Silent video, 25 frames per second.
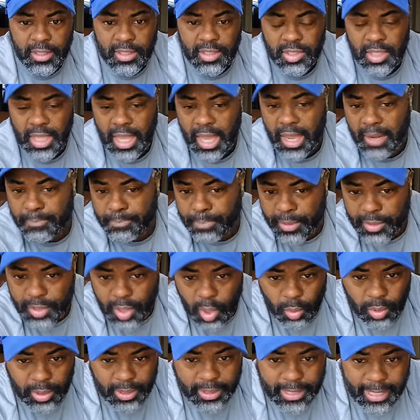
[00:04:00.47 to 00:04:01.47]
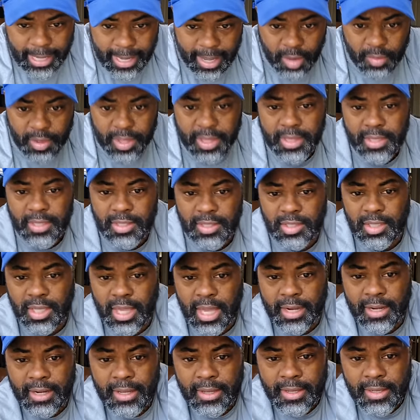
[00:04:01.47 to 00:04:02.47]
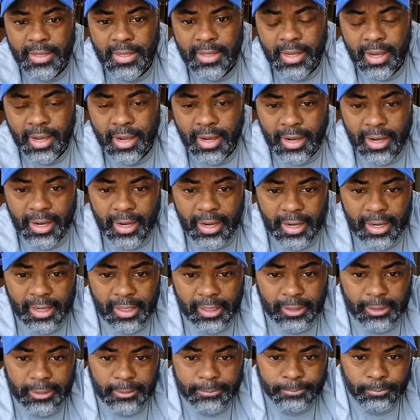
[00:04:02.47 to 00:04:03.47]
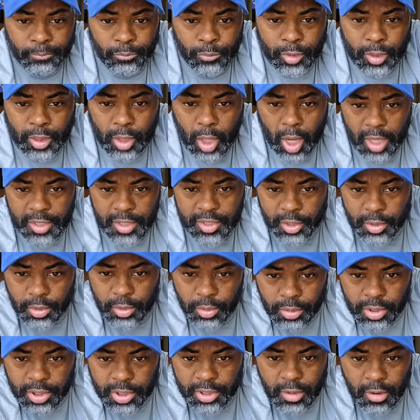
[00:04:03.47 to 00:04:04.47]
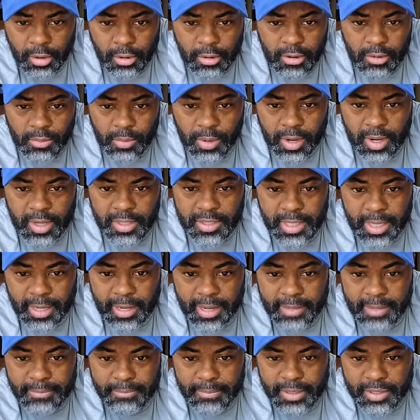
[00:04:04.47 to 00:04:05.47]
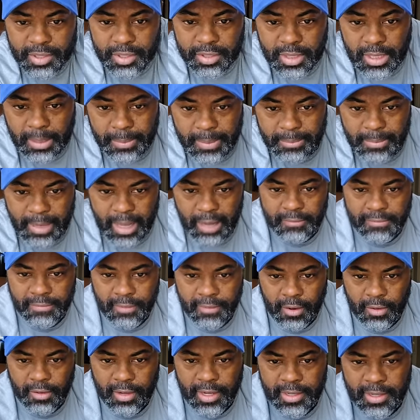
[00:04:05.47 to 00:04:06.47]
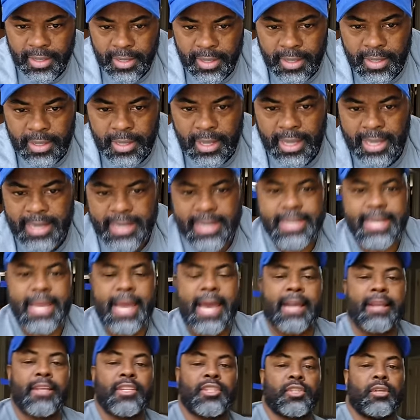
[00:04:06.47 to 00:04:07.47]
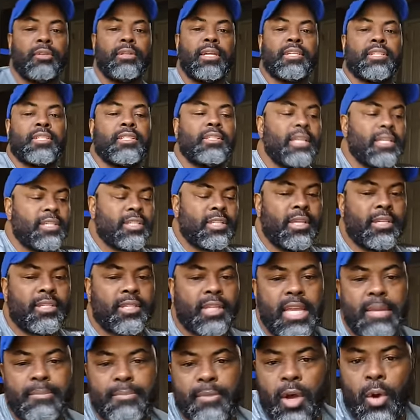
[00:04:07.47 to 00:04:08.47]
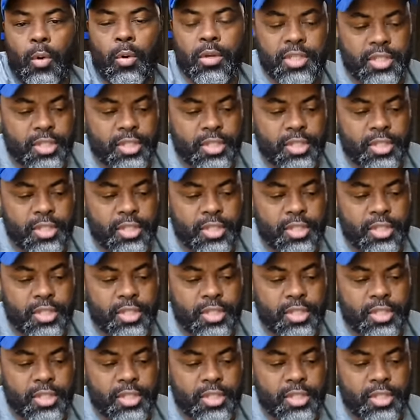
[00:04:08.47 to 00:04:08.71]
Is that Panola County? Is that uh, Kosciusko, where's that at in Mississippi? Mount Vernon, Indiana. So listen, let's let's keep going.